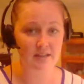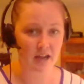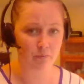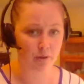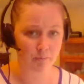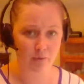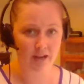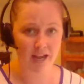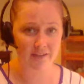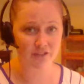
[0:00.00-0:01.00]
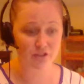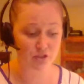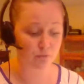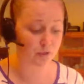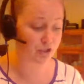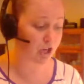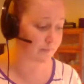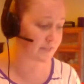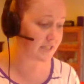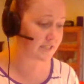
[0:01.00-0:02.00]
At one point I have to stir with
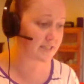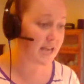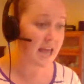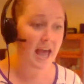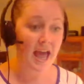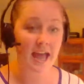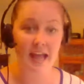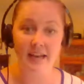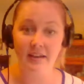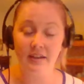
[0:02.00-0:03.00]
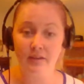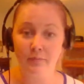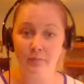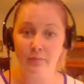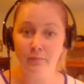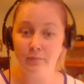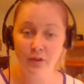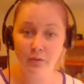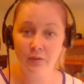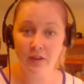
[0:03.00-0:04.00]
chopsticks, and
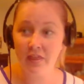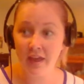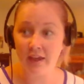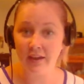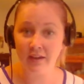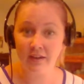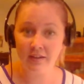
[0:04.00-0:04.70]
you would think